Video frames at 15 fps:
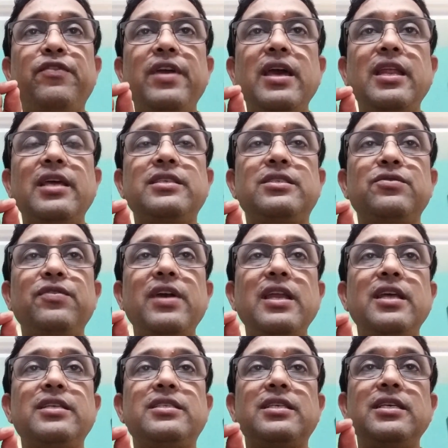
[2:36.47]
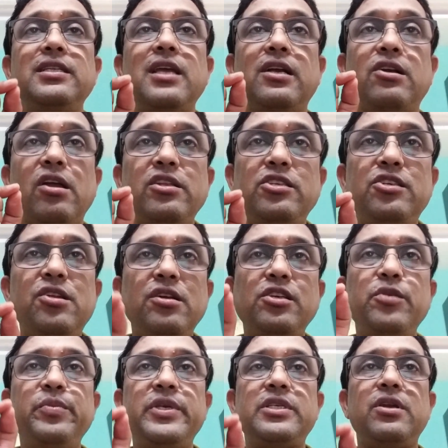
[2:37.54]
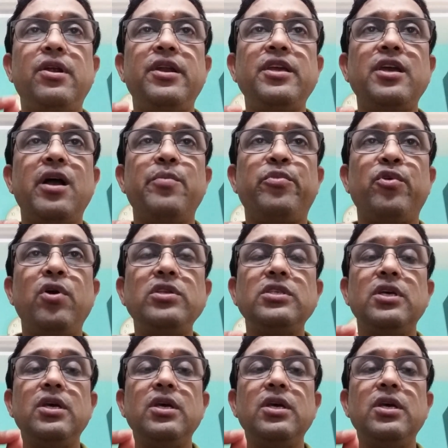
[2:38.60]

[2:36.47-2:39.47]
whereas in a constructivist learning approach,